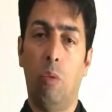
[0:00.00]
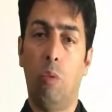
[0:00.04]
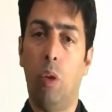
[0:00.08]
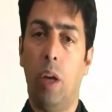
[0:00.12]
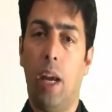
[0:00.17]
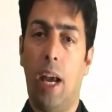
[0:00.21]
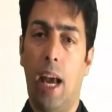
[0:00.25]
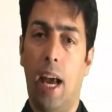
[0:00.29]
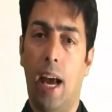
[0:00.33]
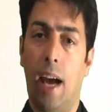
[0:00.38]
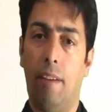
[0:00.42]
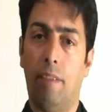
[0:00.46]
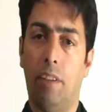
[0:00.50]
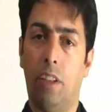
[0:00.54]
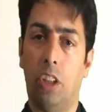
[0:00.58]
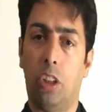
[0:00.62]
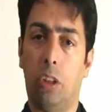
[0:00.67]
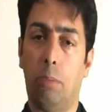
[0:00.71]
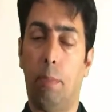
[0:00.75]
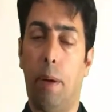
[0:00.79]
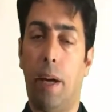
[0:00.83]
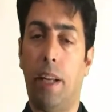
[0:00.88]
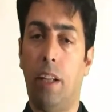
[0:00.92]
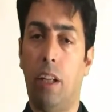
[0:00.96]
we have the
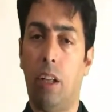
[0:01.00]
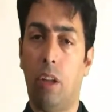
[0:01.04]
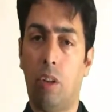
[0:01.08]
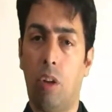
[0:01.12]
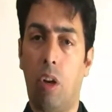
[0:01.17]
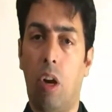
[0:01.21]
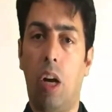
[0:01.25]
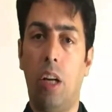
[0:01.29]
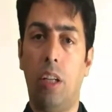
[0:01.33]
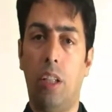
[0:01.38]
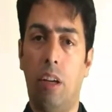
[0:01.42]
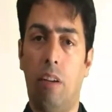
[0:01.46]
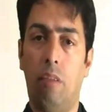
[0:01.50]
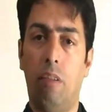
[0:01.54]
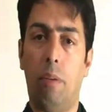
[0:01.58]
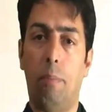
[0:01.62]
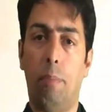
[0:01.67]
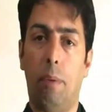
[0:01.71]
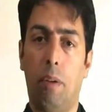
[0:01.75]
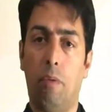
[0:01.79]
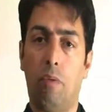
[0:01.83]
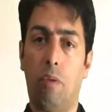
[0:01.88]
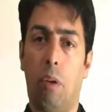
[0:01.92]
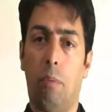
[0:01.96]
spinal cord
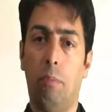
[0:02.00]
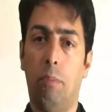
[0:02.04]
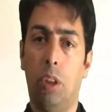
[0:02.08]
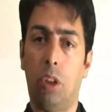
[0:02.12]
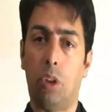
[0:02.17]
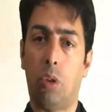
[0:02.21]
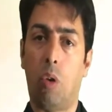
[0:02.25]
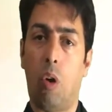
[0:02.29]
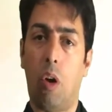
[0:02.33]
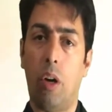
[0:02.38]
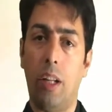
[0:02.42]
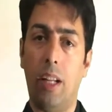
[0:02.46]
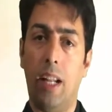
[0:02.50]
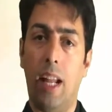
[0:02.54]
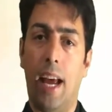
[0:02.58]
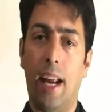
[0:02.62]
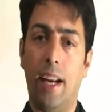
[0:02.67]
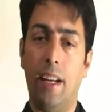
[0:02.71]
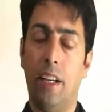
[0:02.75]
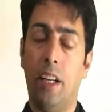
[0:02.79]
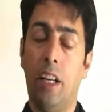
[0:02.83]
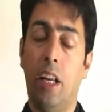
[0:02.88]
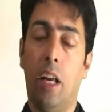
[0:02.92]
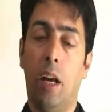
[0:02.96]
developing from this caudal
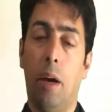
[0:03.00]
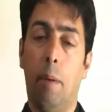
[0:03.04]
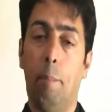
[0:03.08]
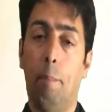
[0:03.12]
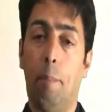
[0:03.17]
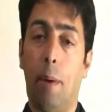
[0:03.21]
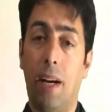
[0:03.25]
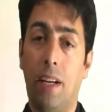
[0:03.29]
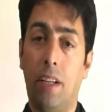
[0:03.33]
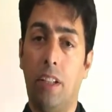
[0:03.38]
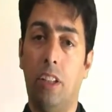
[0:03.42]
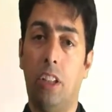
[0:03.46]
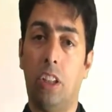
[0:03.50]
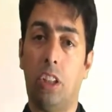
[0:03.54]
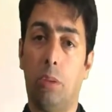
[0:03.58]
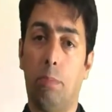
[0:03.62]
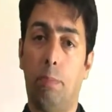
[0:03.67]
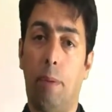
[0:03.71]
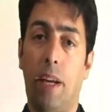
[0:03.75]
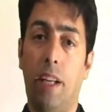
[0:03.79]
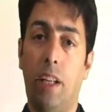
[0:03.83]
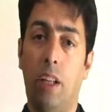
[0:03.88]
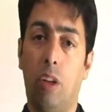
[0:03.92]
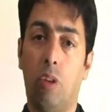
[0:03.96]
end, but the
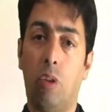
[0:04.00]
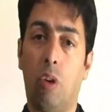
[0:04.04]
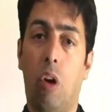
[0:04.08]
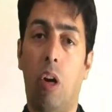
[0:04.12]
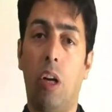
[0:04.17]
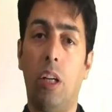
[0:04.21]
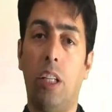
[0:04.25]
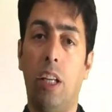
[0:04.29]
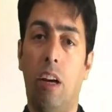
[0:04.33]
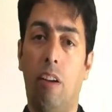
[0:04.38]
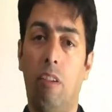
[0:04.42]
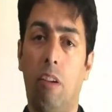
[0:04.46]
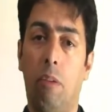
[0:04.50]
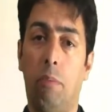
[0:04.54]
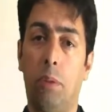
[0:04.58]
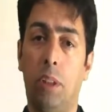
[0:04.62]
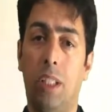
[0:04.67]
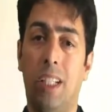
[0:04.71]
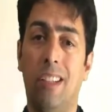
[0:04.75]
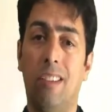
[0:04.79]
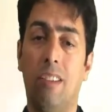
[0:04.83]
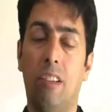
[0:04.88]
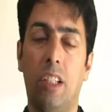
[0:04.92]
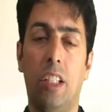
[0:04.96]
spinal cord develops
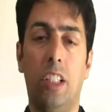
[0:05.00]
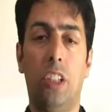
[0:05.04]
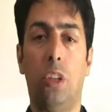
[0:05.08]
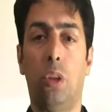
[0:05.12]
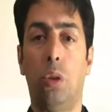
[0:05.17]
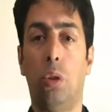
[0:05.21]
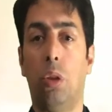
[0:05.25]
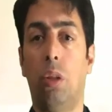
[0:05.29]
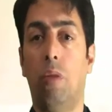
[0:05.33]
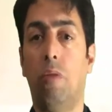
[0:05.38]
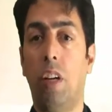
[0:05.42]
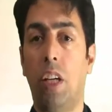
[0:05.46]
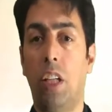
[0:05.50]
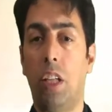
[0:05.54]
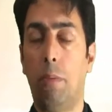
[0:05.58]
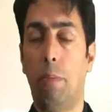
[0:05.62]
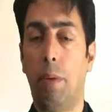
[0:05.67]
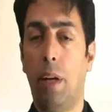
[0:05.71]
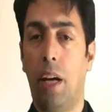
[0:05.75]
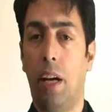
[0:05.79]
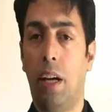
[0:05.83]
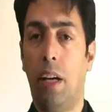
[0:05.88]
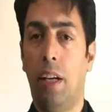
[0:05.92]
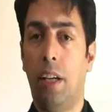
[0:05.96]
in relation to the
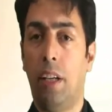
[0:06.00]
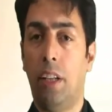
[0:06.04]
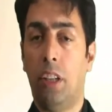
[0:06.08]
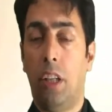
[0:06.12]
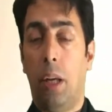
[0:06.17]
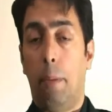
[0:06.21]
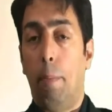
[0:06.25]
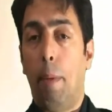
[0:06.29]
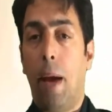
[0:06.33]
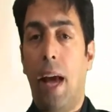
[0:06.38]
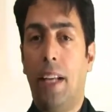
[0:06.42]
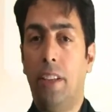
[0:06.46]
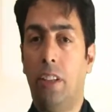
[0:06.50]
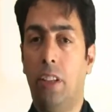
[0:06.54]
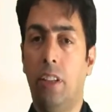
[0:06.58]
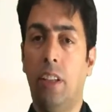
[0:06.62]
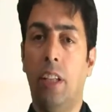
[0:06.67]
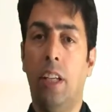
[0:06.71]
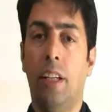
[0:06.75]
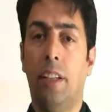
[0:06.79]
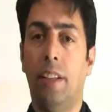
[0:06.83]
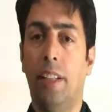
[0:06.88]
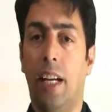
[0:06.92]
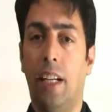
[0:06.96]
vertebra. Imagine
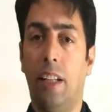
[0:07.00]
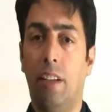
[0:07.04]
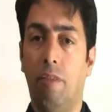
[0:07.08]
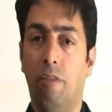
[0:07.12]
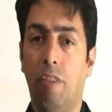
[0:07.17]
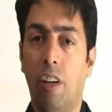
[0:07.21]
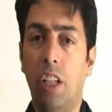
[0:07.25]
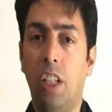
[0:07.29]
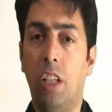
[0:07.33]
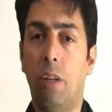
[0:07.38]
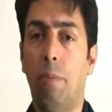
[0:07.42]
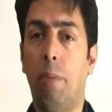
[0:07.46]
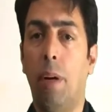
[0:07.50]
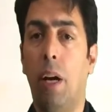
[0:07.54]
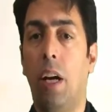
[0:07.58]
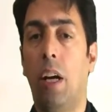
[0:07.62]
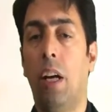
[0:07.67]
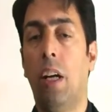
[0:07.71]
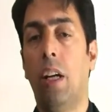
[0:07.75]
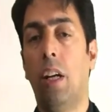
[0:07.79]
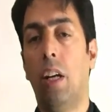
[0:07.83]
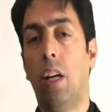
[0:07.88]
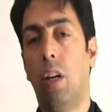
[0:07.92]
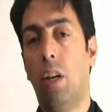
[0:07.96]
that the
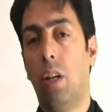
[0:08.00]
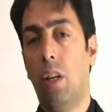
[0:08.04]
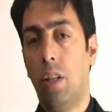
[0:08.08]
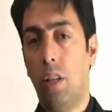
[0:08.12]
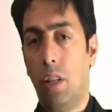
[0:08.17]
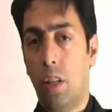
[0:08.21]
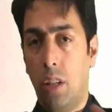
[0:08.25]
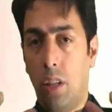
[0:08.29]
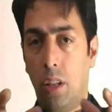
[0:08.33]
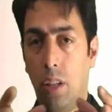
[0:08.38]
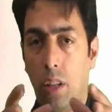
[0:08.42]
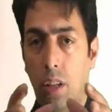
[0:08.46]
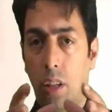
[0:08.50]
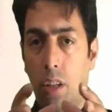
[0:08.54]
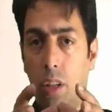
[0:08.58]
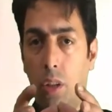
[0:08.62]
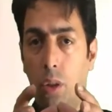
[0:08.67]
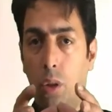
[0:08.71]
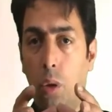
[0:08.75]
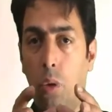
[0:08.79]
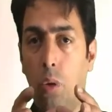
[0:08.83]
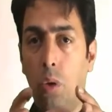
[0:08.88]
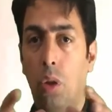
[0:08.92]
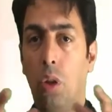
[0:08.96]
vertebra
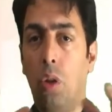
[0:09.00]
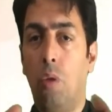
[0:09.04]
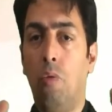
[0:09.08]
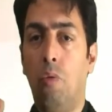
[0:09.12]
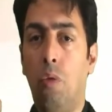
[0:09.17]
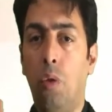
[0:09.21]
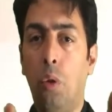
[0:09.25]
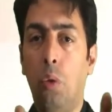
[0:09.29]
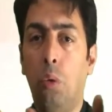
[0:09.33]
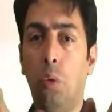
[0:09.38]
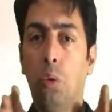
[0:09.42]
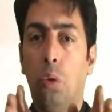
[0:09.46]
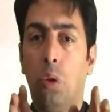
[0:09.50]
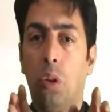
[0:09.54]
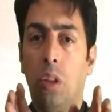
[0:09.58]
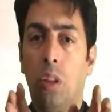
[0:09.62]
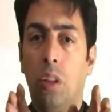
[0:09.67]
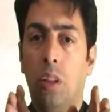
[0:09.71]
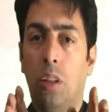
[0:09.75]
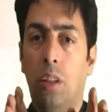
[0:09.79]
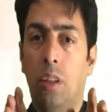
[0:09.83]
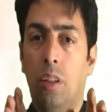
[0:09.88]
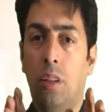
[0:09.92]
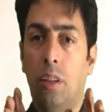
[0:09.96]
don't fuse
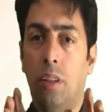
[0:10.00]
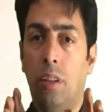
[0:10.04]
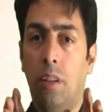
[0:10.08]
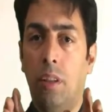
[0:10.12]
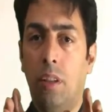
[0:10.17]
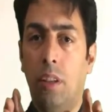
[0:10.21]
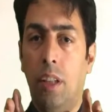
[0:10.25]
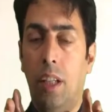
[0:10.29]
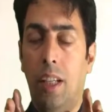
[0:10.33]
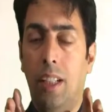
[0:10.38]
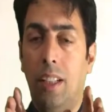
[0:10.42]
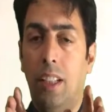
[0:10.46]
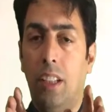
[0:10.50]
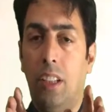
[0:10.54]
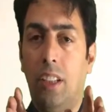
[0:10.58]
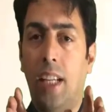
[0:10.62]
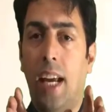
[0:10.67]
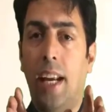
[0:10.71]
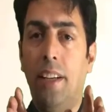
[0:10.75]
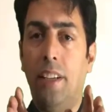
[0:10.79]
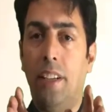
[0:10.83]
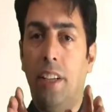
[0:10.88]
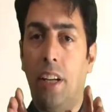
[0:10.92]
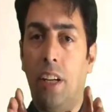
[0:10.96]
in the
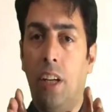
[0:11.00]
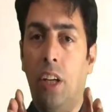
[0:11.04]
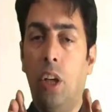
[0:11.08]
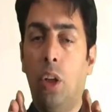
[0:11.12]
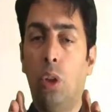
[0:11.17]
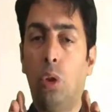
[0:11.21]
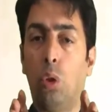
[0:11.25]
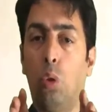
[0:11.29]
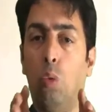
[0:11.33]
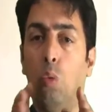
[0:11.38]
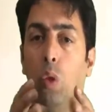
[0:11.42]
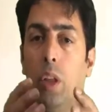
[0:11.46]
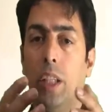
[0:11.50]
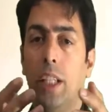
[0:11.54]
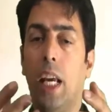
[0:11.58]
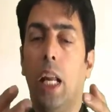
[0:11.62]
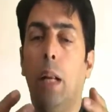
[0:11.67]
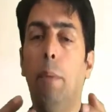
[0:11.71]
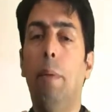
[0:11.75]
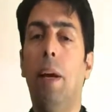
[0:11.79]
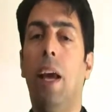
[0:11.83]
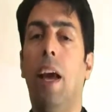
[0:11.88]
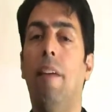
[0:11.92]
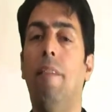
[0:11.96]
center, so we
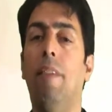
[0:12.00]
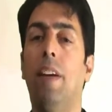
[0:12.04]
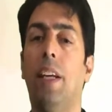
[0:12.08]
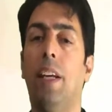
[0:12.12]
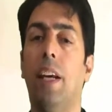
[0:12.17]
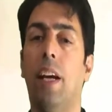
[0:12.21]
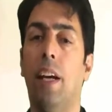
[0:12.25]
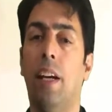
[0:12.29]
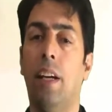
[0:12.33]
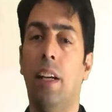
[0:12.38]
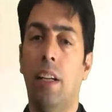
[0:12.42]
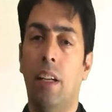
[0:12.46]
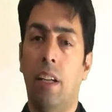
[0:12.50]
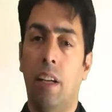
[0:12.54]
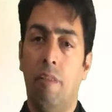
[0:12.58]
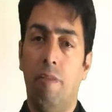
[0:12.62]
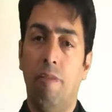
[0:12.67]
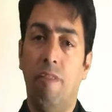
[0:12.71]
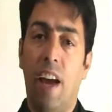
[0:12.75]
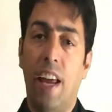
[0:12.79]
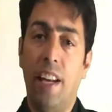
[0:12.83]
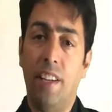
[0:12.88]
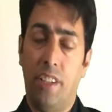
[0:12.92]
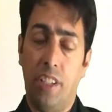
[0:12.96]
can be having a
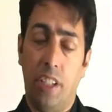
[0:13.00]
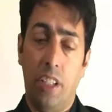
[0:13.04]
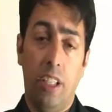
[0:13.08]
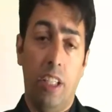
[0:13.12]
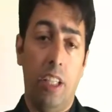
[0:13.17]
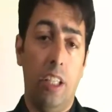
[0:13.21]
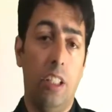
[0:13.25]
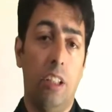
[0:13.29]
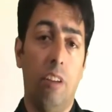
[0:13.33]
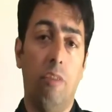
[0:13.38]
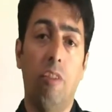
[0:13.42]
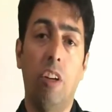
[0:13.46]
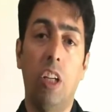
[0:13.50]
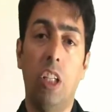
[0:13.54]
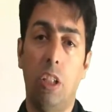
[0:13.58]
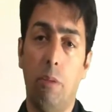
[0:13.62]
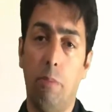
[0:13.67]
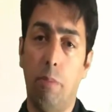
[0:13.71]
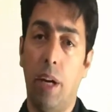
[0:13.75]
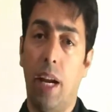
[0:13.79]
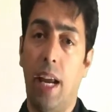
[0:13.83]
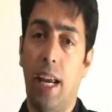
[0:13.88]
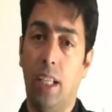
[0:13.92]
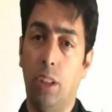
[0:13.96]
vent in the
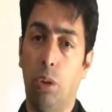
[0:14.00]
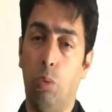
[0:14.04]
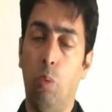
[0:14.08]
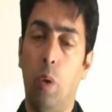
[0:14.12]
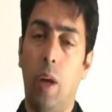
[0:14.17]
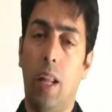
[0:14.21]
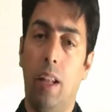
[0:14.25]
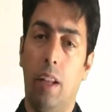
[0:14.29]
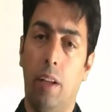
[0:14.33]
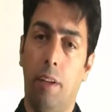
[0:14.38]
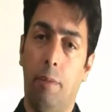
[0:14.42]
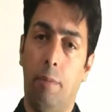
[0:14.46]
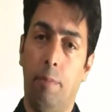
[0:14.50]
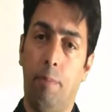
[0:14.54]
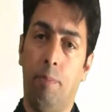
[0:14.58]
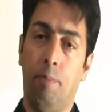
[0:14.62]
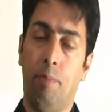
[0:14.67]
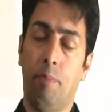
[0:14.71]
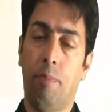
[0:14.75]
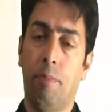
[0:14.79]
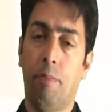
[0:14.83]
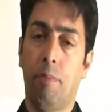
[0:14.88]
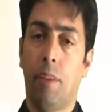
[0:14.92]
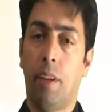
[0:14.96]
vertebra as well.
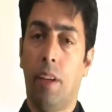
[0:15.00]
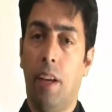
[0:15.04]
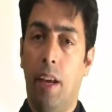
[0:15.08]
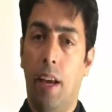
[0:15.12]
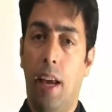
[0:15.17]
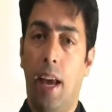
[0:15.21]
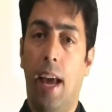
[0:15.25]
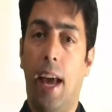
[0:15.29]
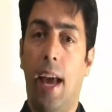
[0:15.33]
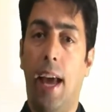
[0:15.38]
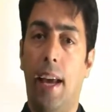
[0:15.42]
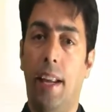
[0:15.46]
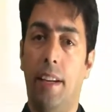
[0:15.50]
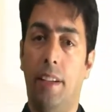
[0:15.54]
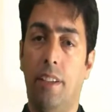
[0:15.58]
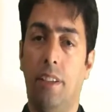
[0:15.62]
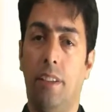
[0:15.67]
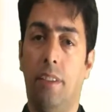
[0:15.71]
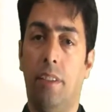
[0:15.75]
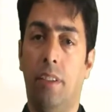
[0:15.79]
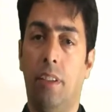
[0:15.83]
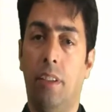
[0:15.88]
And